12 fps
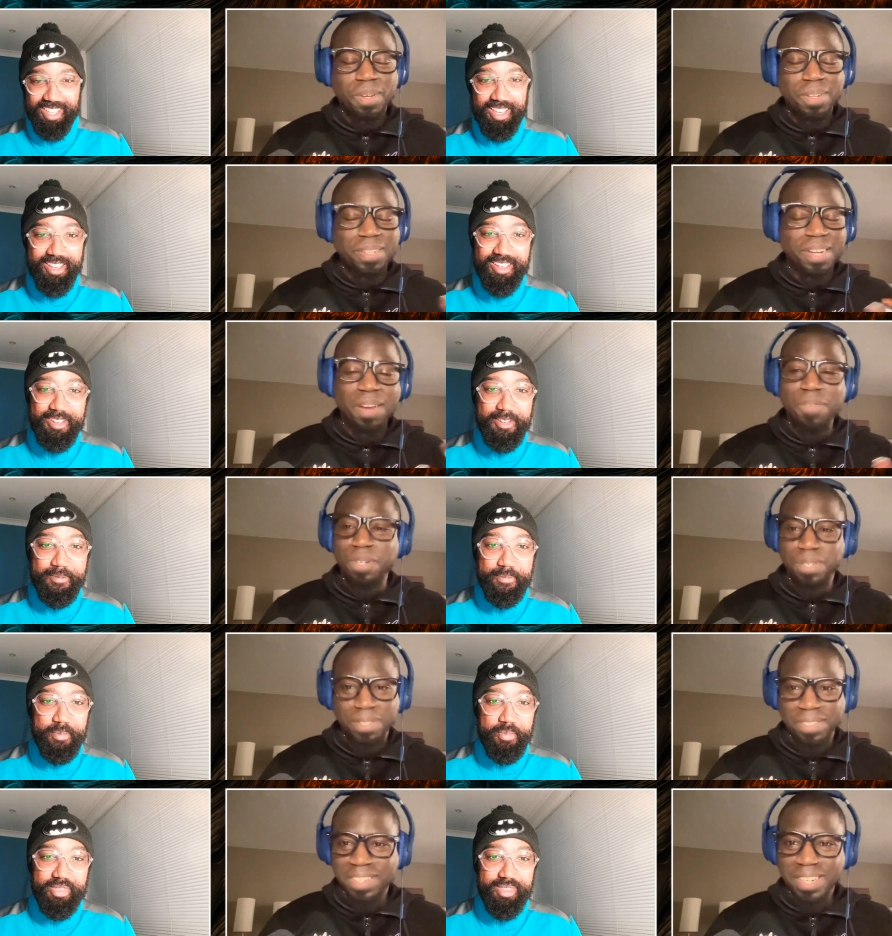Speaker 1: never,
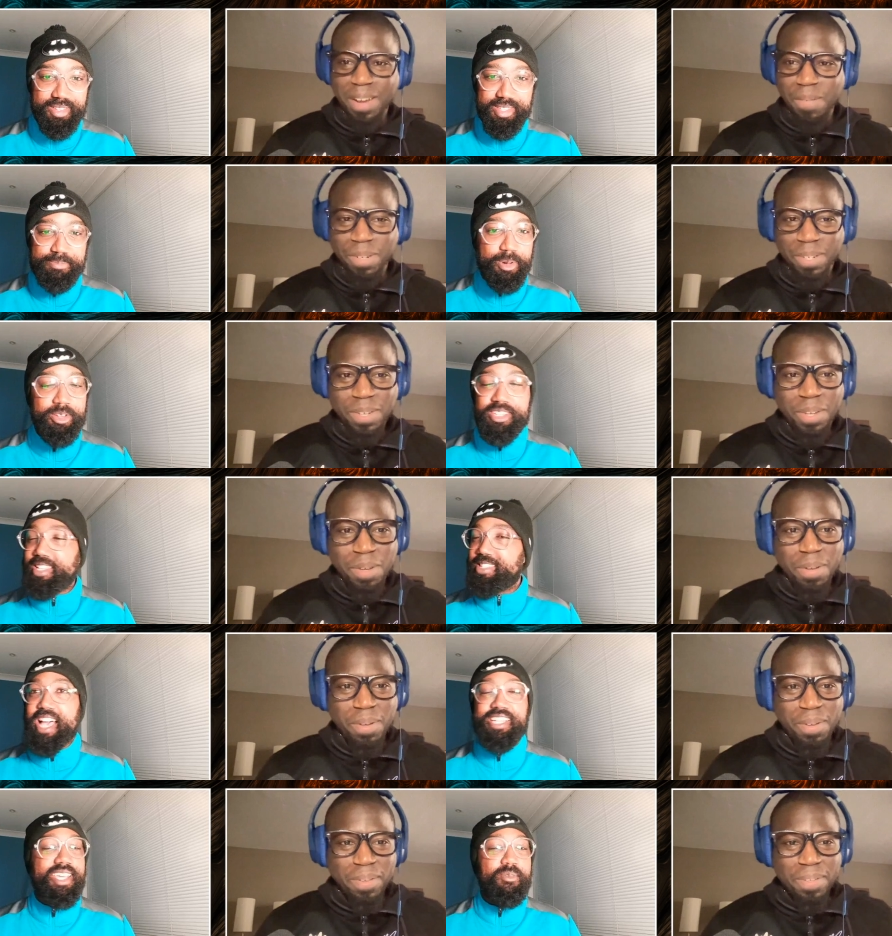never. the
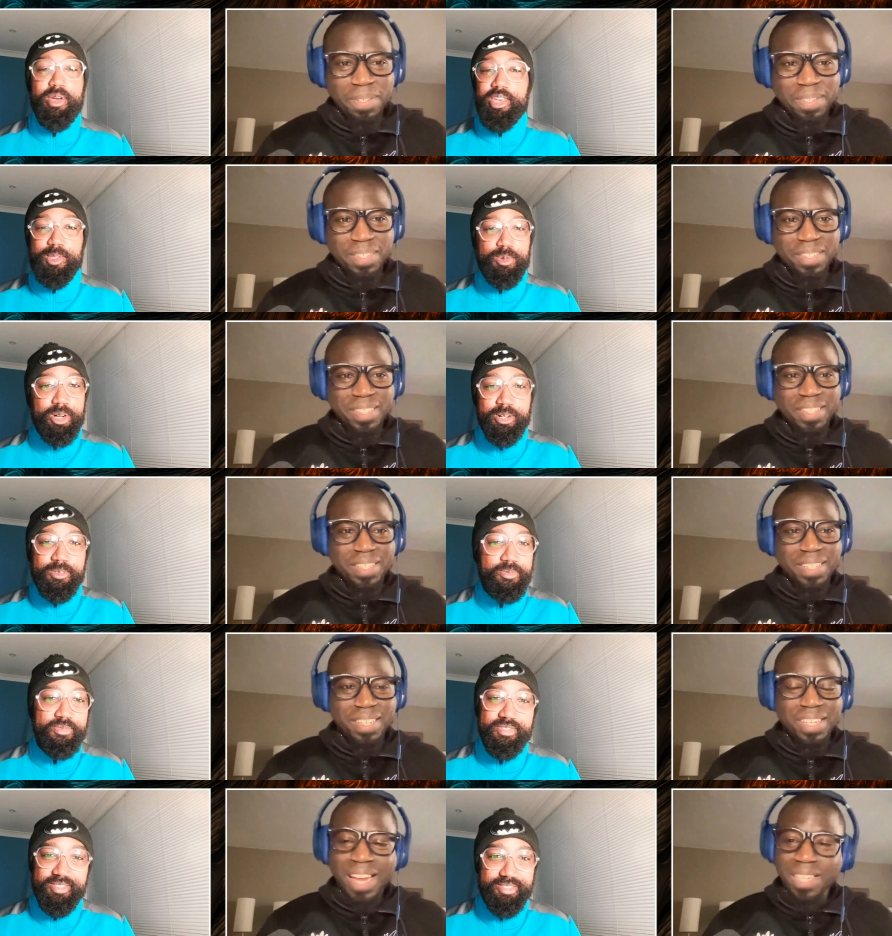exact same way as well.
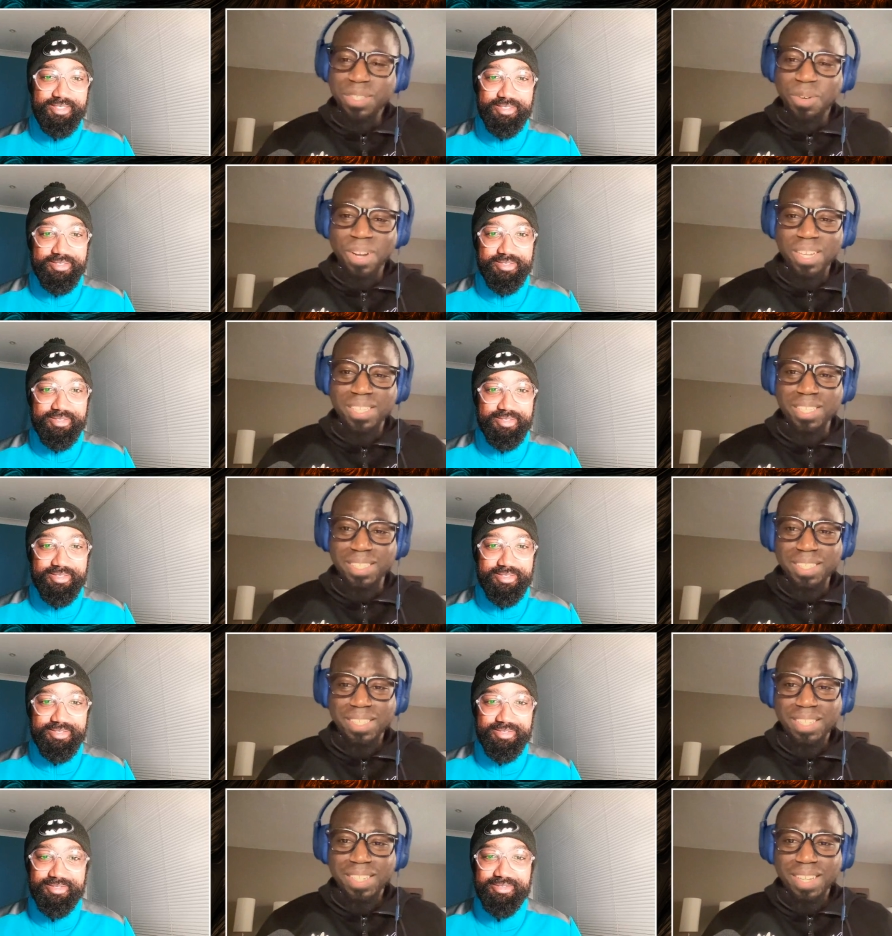That's crazy.
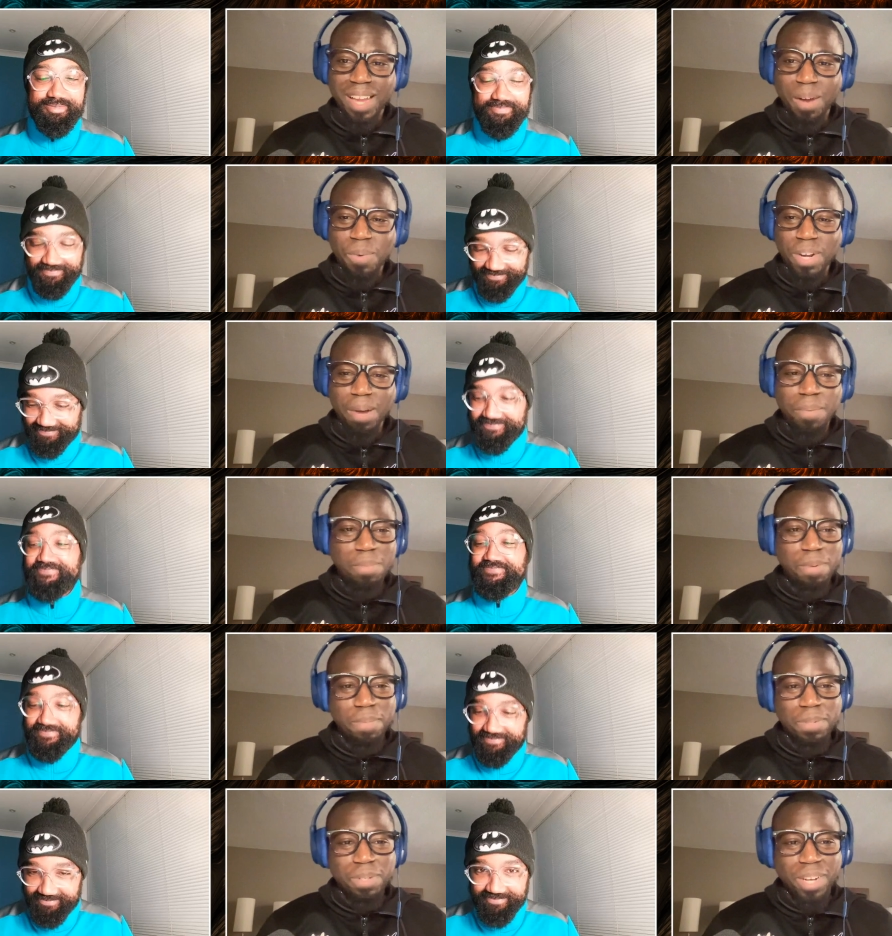I wonder how many
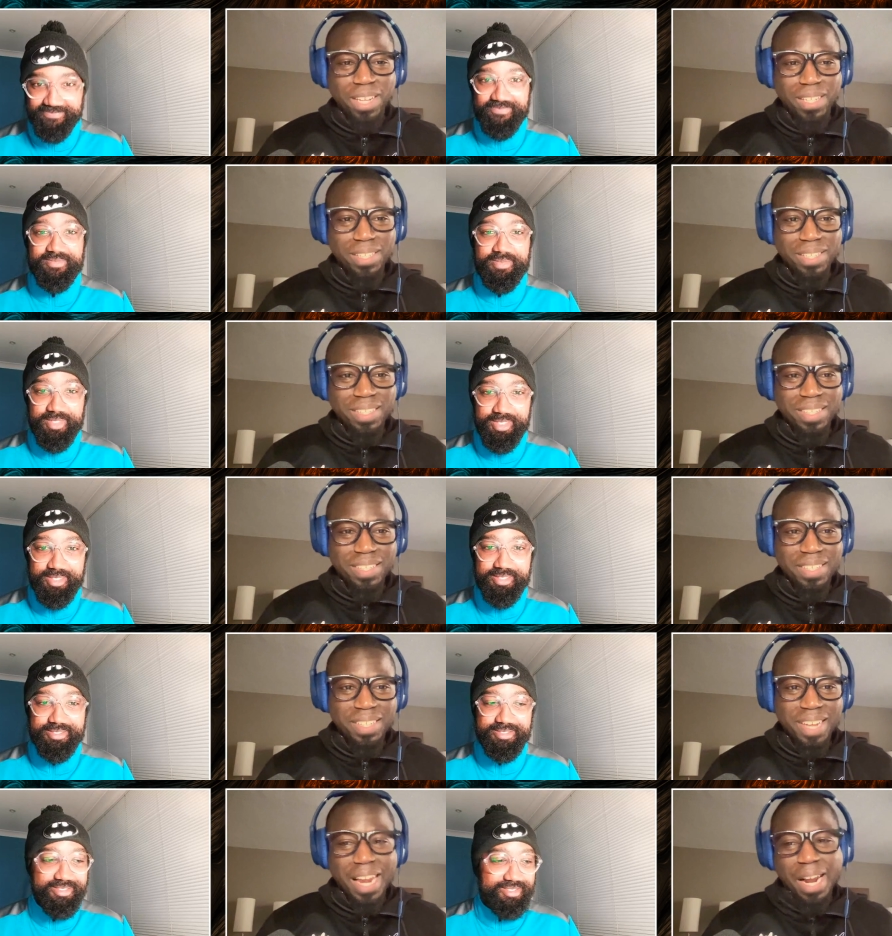people knew that.
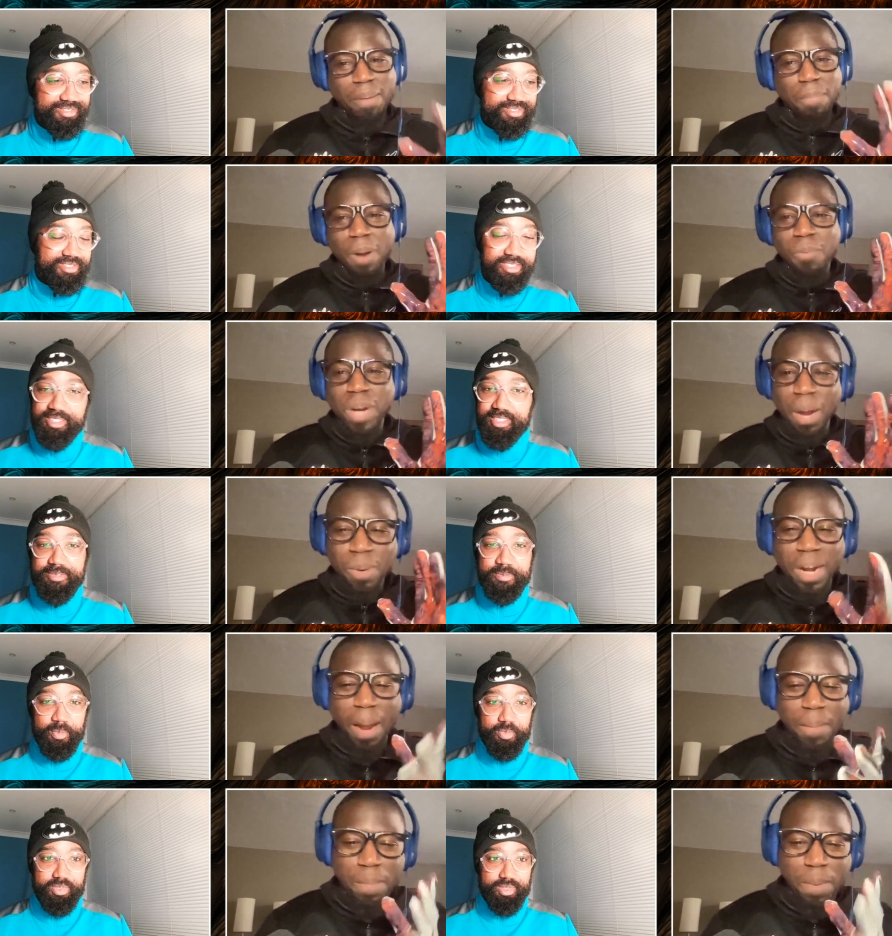And I, I, I wonder
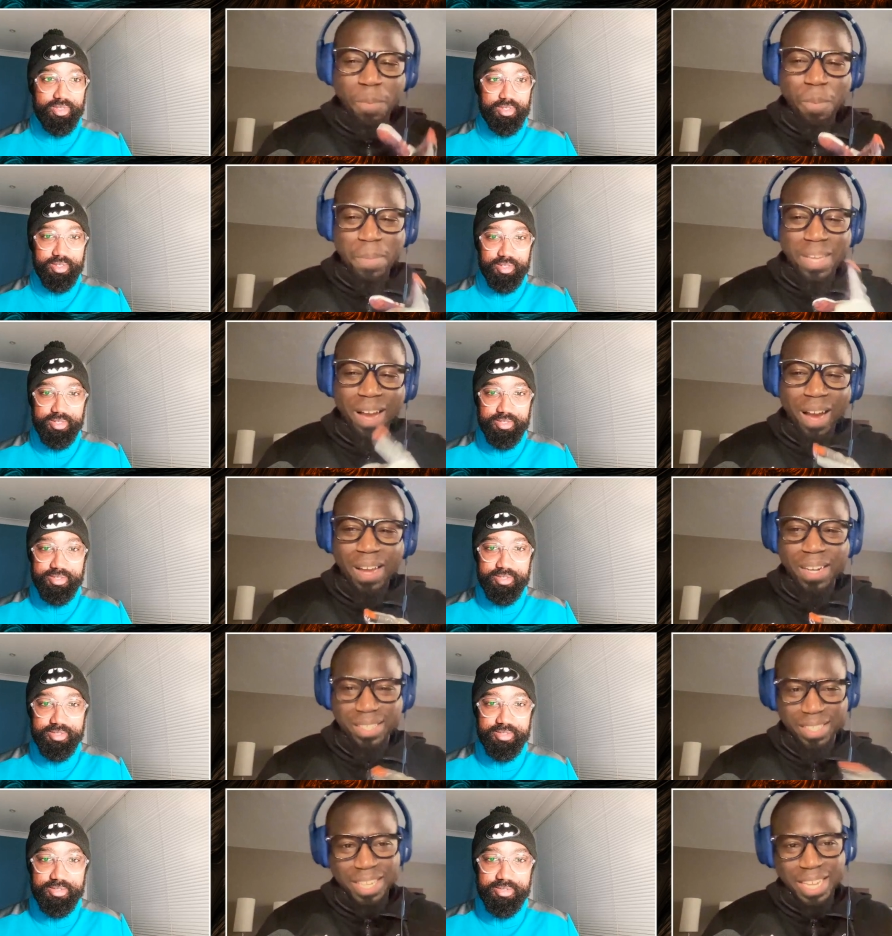how many people would be
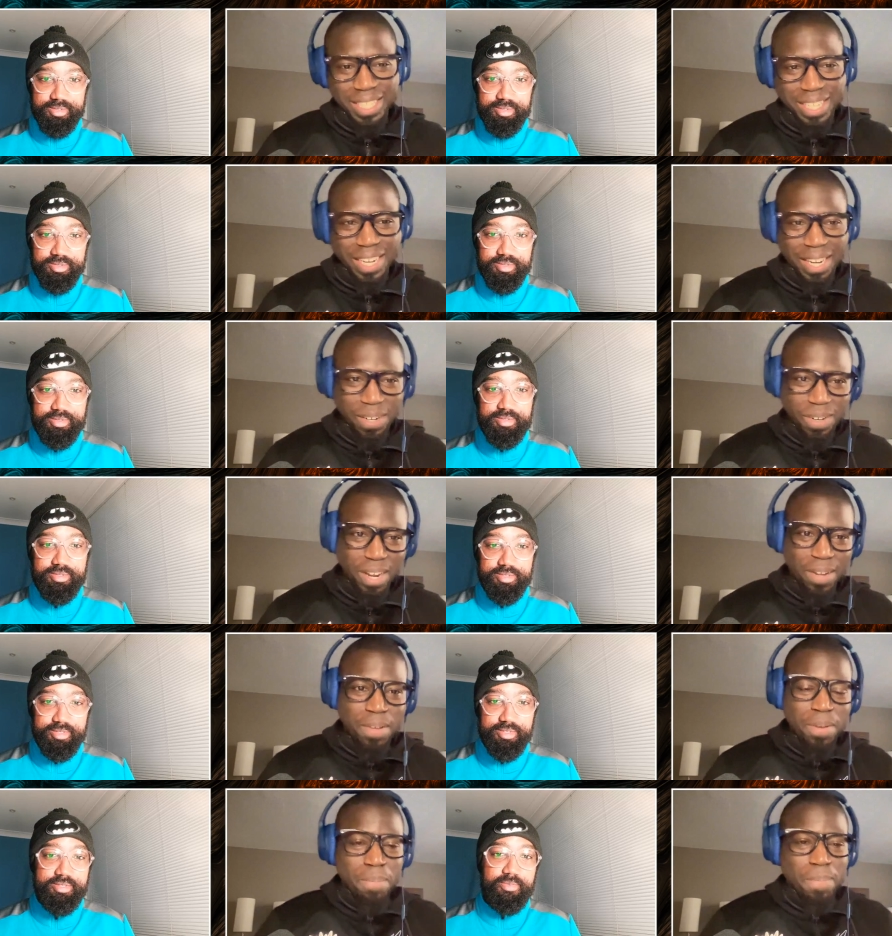honest and say they knew that.
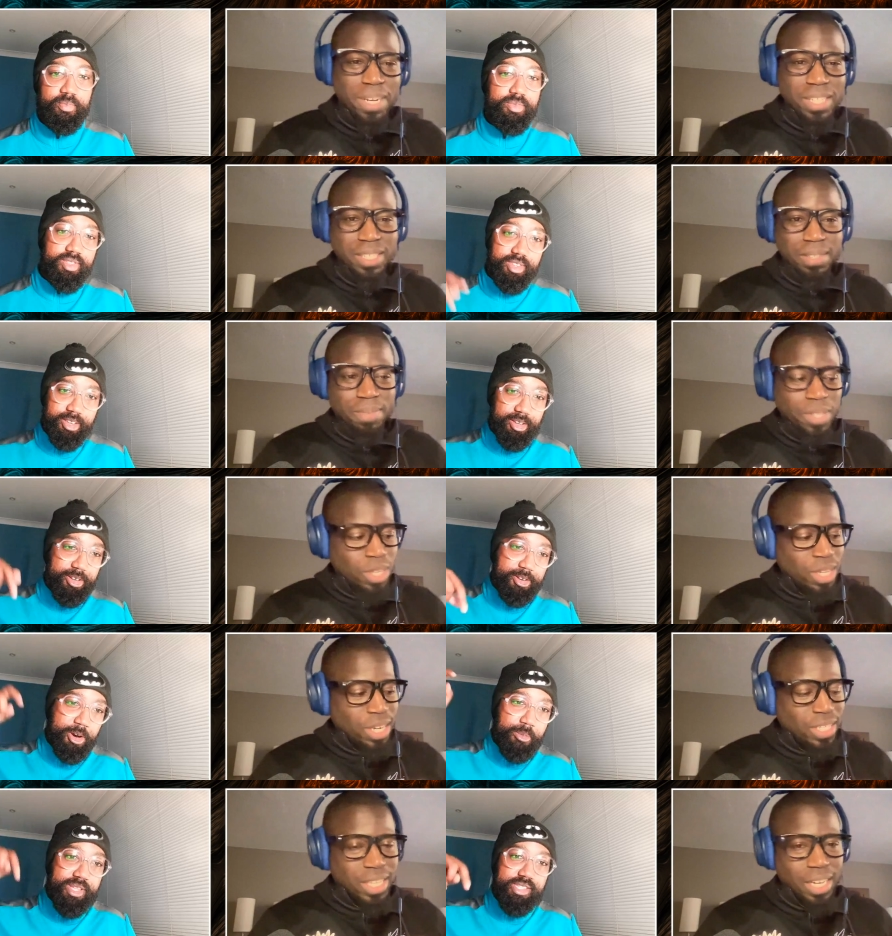But listen,
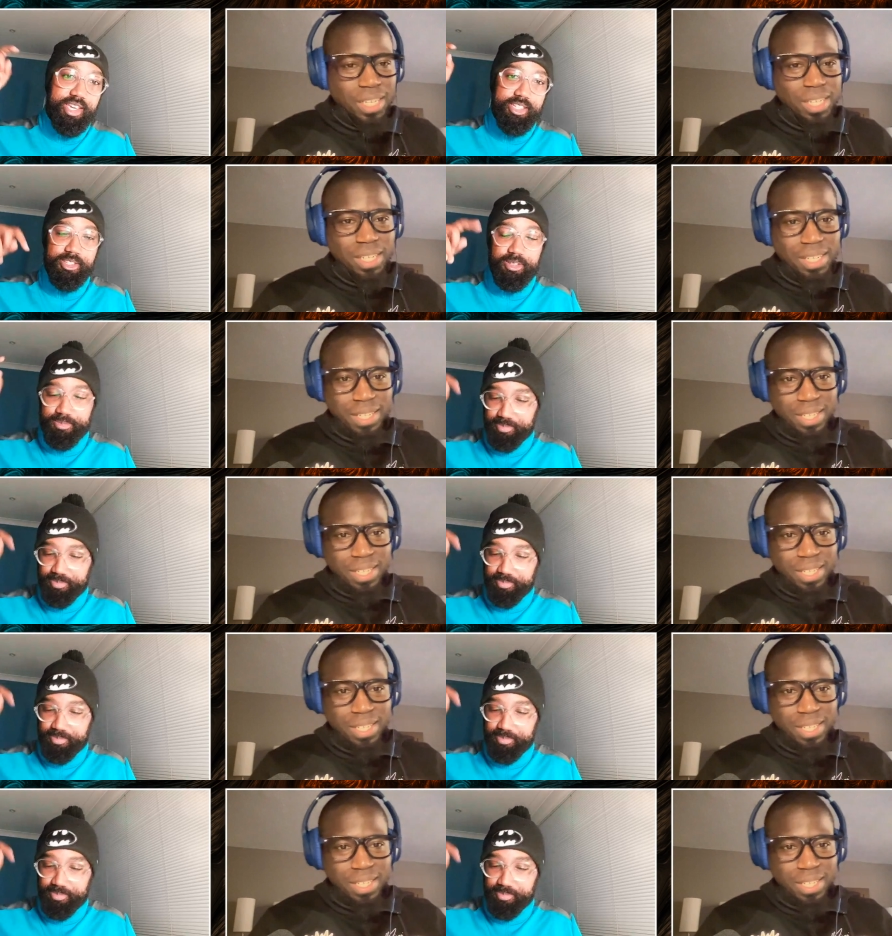comment let's get section. In,